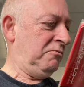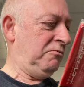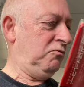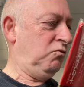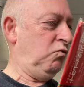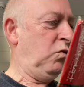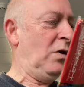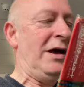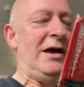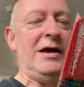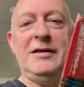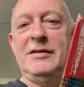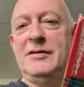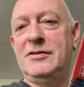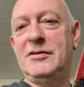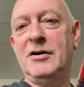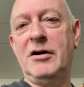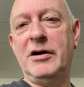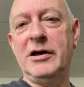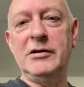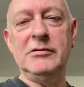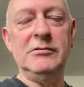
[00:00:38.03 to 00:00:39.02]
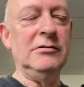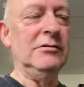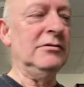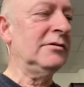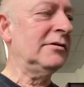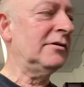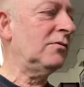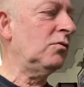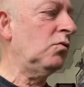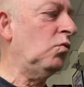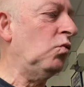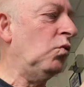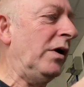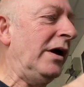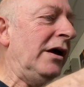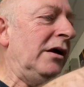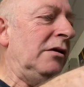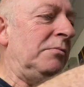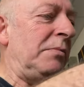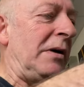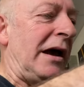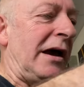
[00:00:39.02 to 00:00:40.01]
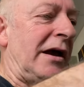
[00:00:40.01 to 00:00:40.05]
Weird titles,
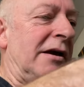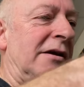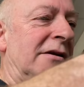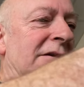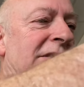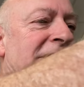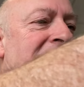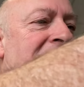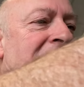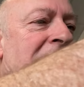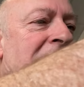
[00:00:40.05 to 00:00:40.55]
weird packaging,